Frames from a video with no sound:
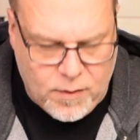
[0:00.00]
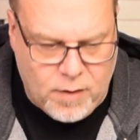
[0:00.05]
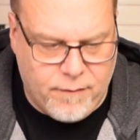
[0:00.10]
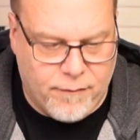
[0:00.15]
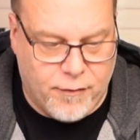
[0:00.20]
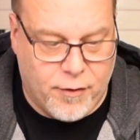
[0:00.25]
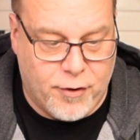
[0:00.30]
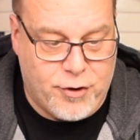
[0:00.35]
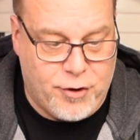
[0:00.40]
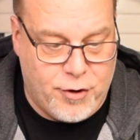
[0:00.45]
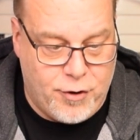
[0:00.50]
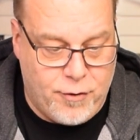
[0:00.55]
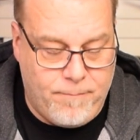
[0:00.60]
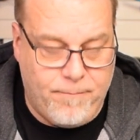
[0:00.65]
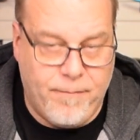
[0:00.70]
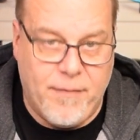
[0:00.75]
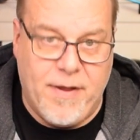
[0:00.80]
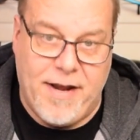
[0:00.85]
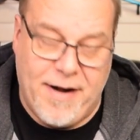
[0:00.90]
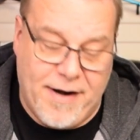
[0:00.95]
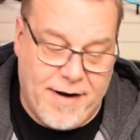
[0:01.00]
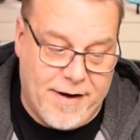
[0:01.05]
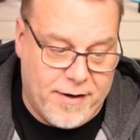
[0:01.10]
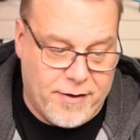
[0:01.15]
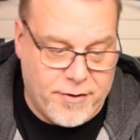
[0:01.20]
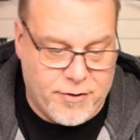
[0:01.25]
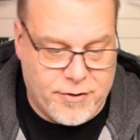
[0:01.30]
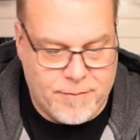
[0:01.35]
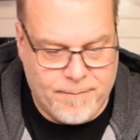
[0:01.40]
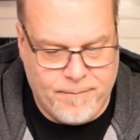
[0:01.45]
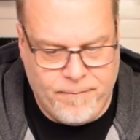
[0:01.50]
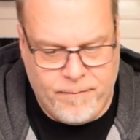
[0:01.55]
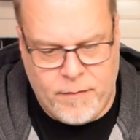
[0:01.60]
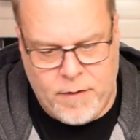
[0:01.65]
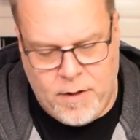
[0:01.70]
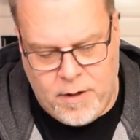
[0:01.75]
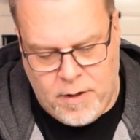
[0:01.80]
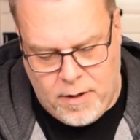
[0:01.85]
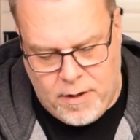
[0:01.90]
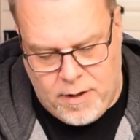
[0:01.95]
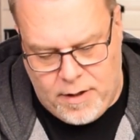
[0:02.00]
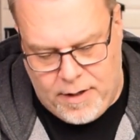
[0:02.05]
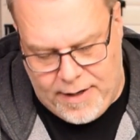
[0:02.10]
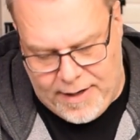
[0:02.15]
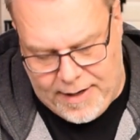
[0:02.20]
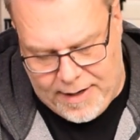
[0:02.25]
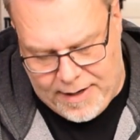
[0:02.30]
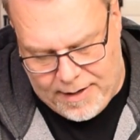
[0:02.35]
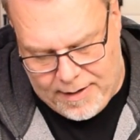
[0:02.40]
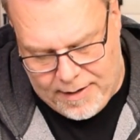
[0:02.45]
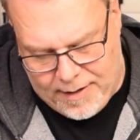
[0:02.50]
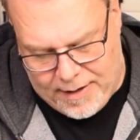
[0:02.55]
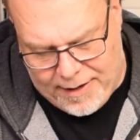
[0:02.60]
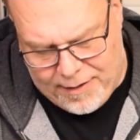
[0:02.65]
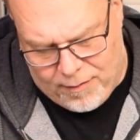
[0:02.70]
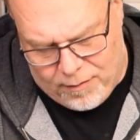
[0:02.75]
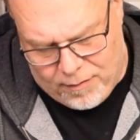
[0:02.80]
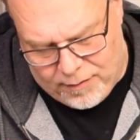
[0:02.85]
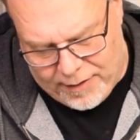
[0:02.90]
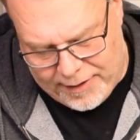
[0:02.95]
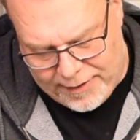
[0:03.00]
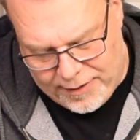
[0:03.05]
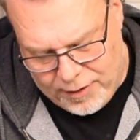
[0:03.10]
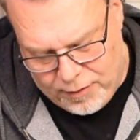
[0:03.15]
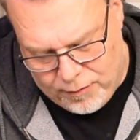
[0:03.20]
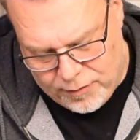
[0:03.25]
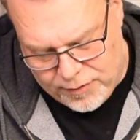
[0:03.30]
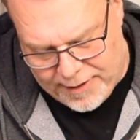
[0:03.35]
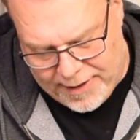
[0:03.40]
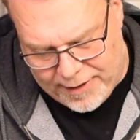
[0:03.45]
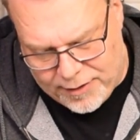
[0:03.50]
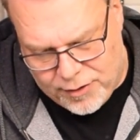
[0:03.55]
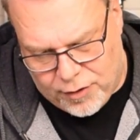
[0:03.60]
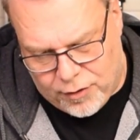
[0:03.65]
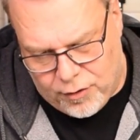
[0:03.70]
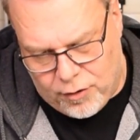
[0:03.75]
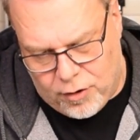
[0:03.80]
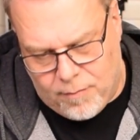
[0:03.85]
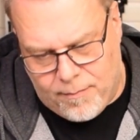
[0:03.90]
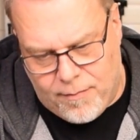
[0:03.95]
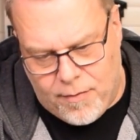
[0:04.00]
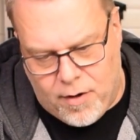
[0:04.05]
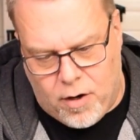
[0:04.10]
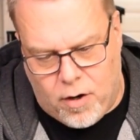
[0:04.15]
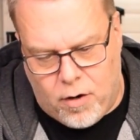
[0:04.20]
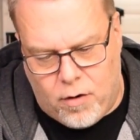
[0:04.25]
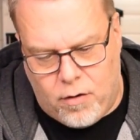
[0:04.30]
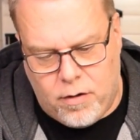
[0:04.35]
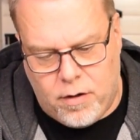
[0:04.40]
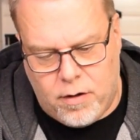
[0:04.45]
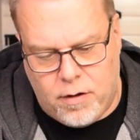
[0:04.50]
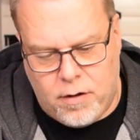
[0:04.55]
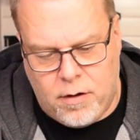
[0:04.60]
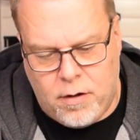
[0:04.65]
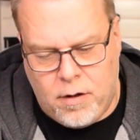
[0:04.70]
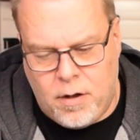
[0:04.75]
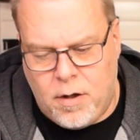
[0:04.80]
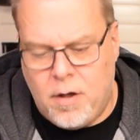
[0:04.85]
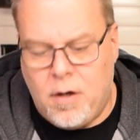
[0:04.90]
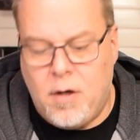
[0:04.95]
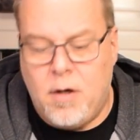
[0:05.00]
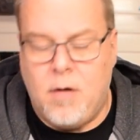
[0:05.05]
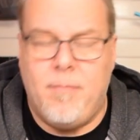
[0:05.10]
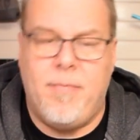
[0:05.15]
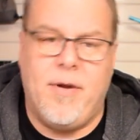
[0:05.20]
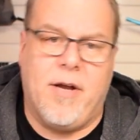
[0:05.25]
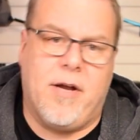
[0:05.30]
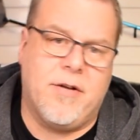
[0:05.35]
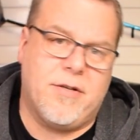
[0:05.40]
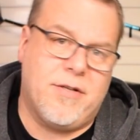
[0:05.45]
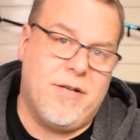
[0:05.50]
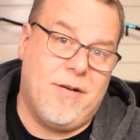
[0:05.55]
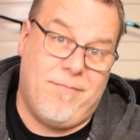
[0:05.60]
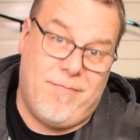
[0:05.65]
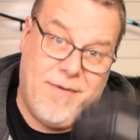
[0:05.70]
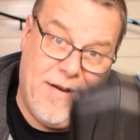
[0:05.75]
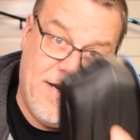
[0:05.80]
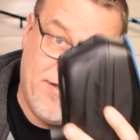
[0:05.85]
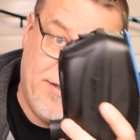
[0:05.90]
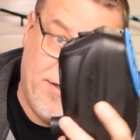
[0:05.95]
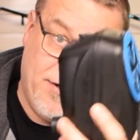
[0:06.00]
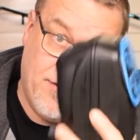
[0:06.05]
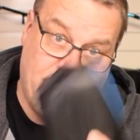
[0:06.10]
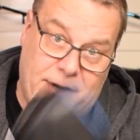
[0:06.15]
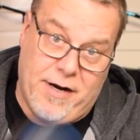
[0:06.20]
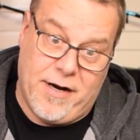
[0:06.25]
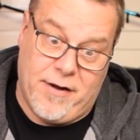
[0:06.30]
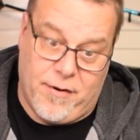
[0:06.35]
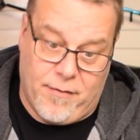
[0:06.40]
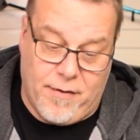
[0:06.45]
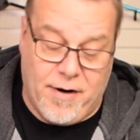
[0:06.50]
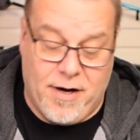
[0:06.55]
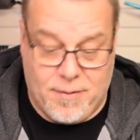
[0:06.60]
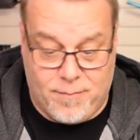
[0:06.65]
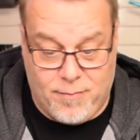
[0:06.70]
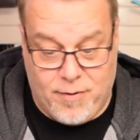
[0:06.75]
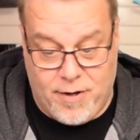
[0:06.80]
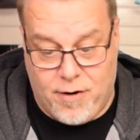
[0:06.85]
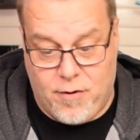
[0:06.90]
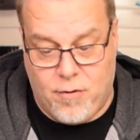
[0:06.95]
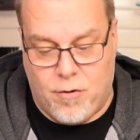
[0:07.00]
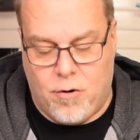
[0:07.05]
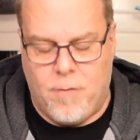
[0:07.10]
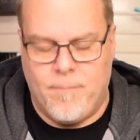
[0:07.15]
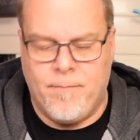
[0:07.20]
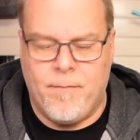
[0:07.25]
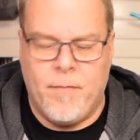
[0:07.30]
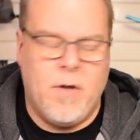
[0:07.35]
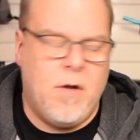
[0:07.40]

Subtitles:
Virtue, and it is. And I don't like to use that term, though, because it's easy to go together, right? It's pretty cool.